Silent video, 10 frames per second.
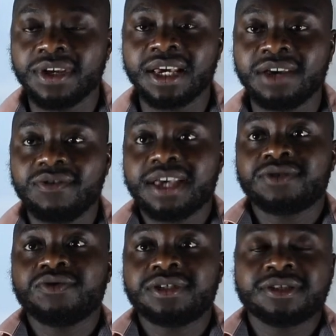You can create
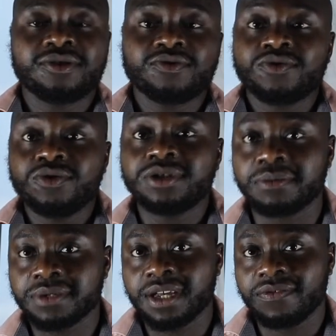excuses not to do
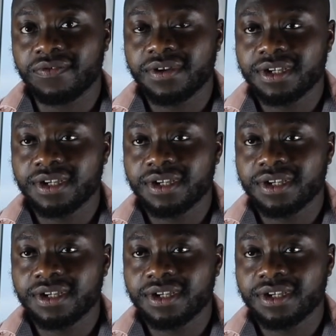some stuff.